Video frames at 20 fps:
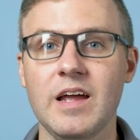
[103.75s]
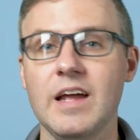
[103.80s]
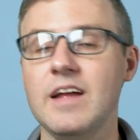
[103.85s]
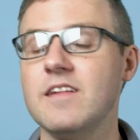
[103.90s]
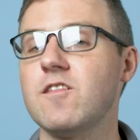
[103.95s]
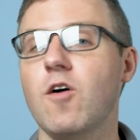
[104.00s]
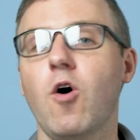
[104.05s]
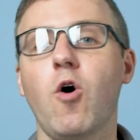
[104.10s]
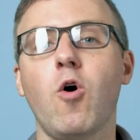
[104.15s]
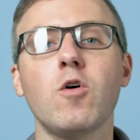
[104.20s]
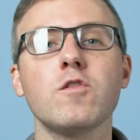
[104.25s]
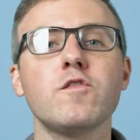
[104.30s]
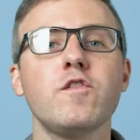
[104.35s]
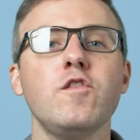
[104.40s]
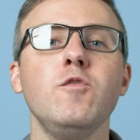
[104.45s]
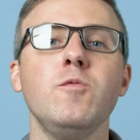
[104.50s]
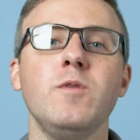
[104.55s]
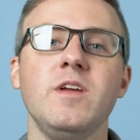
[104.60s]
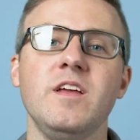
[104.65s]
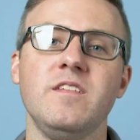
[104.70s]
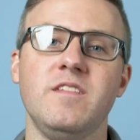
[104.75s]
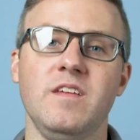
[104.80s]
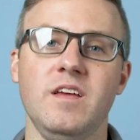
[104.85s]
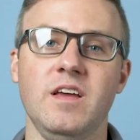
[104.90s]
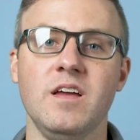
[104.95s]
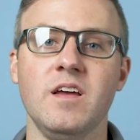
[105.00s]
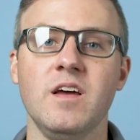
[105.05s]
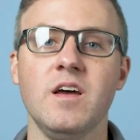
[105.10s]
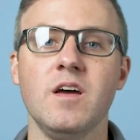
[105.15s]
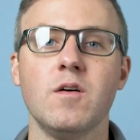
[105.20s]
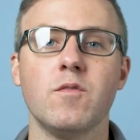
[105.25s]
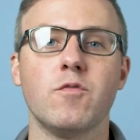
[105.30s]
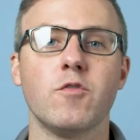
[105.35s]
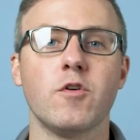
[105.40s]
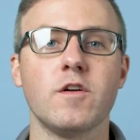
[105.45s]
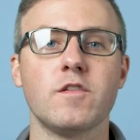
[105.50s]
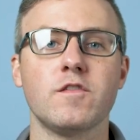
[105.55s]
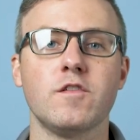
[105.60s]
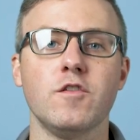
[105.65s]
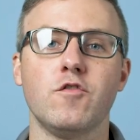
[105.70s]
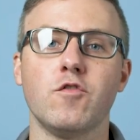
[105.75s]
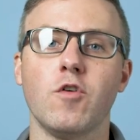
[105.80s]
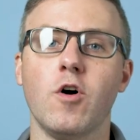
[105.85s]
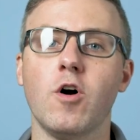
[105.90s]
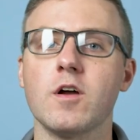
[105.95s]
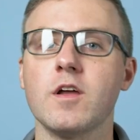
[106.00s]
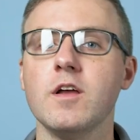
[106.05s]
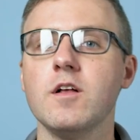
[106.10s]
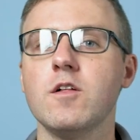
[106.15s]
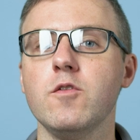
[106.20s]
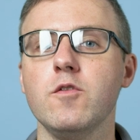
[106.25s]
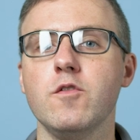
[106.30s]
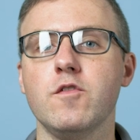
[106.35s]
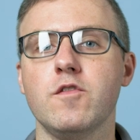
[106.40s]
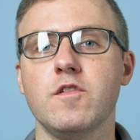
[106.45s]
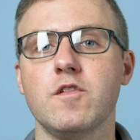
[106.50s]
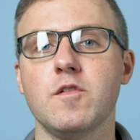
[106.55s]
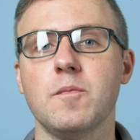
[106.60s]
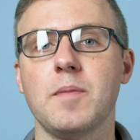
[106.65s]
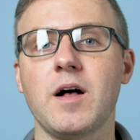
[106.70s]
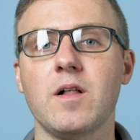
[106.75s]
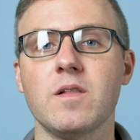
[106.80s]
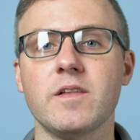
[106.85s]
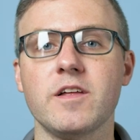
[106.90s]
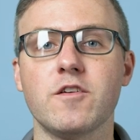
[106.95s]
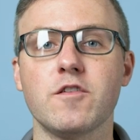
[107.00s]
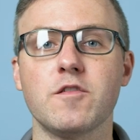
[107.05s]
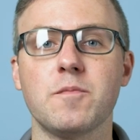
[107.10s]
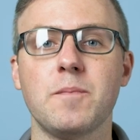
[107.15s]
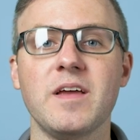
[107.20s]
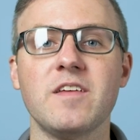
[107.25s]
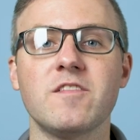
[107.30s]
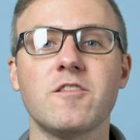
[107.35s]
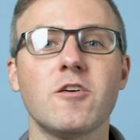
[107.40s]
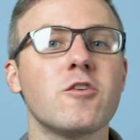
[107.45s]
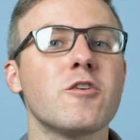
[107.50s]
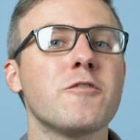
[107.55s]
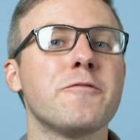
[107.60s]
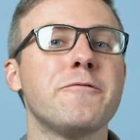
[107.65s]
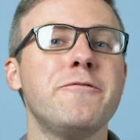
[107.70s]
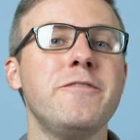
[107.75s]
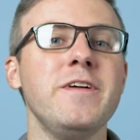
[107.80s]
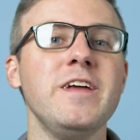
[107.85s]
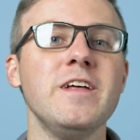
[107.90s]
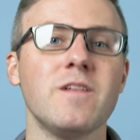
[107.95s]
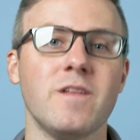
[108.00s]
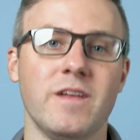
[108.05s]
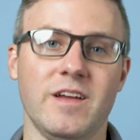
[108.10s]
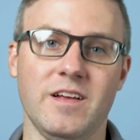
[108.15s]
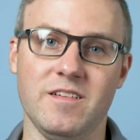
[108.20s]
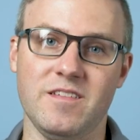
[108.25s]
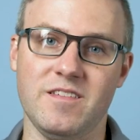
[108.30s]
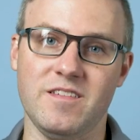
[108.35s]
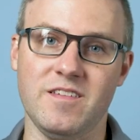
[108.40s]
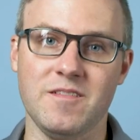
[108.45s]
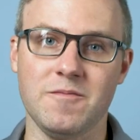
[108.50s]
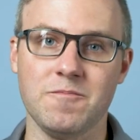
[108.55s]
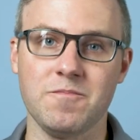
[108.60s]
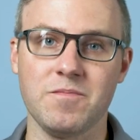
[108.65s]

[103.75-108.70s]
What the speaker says: It's all too easy for us to draw conclusions about leaders based on our feelings,